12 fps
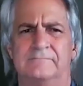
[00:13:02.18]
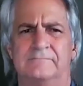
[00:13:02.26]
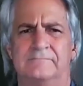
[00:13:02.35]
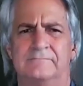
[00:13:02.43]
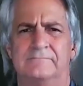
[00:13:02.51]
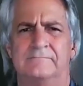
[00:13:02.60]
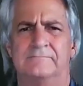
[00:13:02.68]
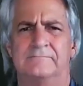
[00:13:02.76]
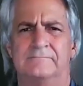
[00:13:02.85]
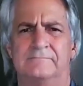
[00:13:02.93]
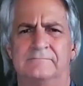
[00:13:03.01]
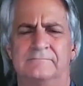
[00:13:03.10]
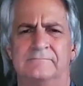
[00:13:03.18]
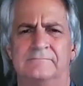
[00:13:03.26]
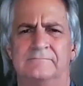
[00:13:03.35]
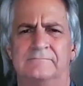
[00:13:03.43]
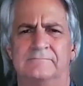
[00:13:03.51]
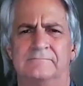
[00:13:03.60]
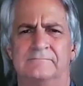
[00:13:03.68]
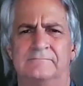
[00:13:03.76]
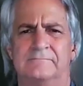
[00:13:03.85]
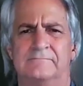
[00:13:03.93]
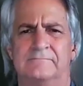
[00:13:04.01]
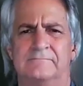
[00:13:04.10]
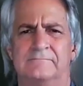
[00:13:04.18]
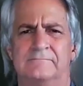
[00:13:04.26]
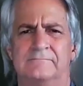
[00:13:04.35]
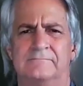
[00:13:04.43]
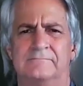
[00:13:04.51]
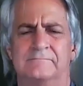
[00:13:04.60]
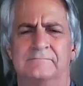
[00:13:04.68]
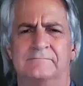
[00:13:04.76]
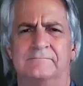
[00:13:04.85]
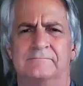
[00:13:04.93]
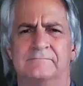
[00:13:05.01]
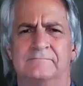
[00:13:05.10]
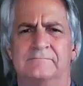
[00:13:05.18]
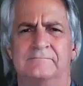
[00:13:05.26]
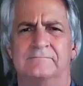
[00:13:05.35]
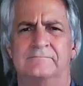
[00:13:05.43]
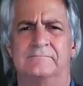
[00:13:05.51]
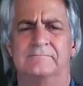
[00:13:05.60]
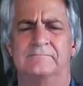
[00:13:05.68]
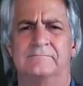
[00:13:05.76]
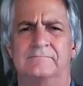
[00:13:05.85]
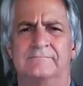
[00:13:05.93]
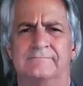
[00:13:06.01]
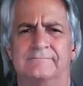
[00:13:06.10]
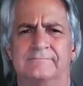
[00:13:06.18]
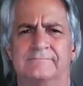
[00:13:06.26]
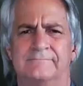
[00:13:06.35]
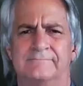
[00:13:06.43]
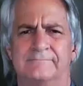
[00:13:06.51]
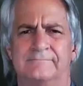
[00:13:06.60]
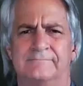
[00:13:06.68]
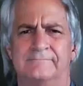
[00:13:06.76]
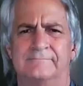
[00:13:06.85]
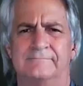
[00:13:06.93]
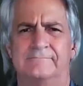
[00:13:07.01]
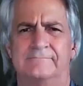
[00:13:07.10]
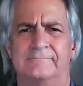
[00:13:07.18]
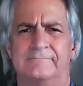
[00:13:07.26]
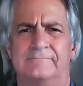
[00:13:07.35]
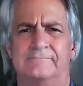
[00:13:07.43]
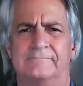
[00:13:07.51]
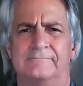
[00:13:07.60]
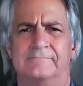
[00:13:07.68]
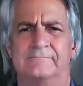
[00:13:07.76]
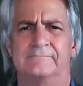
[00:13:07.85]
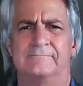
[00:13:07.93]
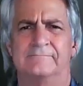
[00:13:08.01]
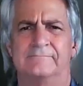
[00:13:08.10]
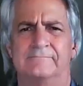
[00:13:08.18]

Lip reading: This person isn't speaking.